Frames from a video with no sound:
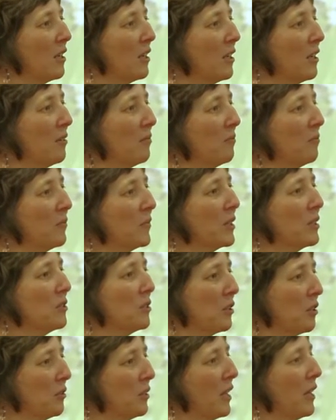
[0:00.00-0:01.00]
Um,
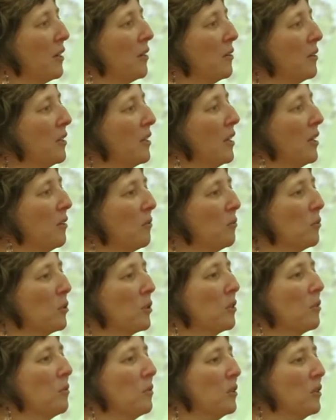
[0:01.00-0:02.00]
to go down and
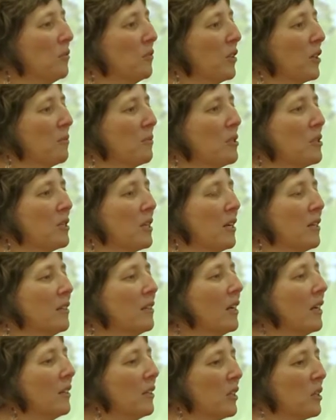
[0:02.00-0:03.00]
work with the farmers
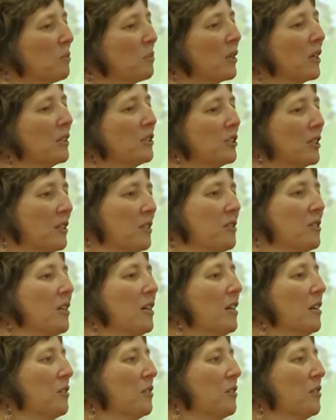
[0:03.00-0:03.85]
on, on their projects.